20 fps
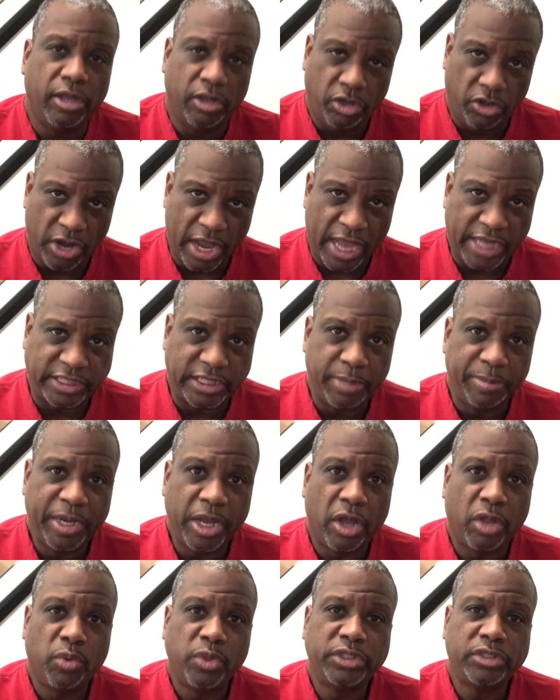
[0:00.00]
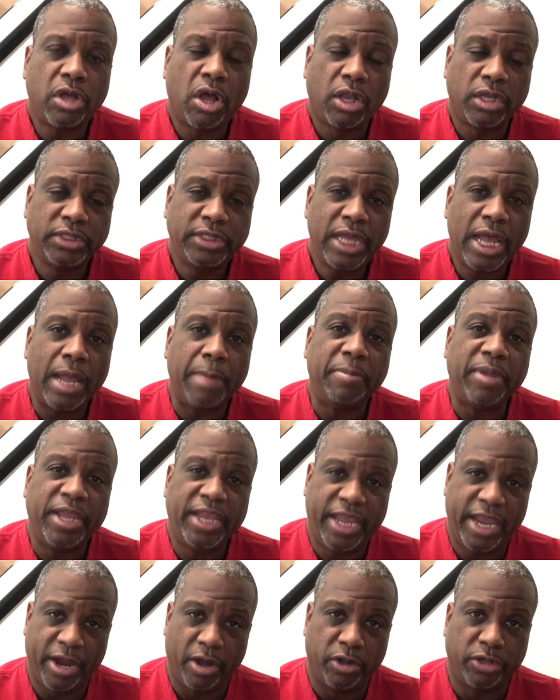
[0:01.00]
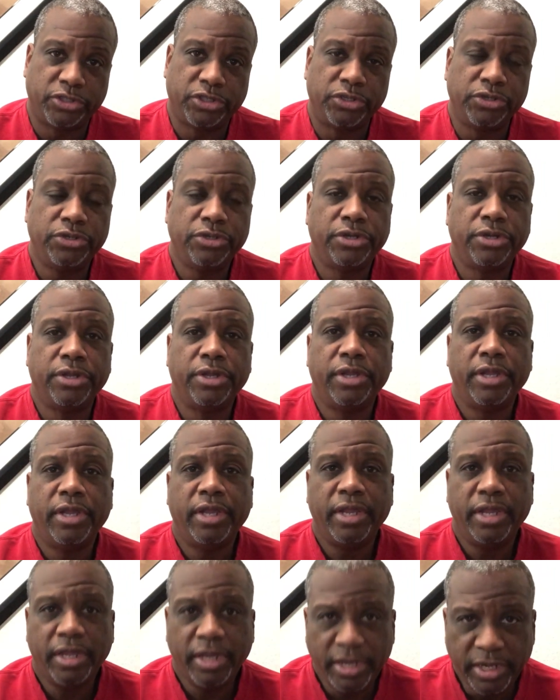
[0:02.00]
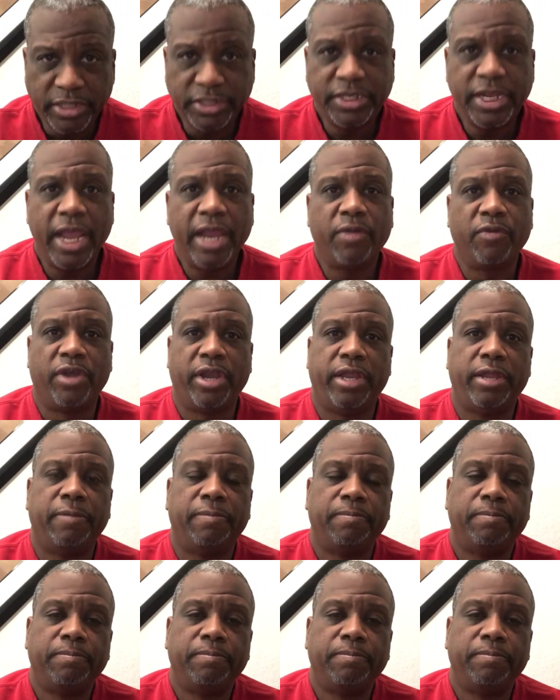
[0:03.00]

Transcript: you guys hear me always all the time, character and integrity.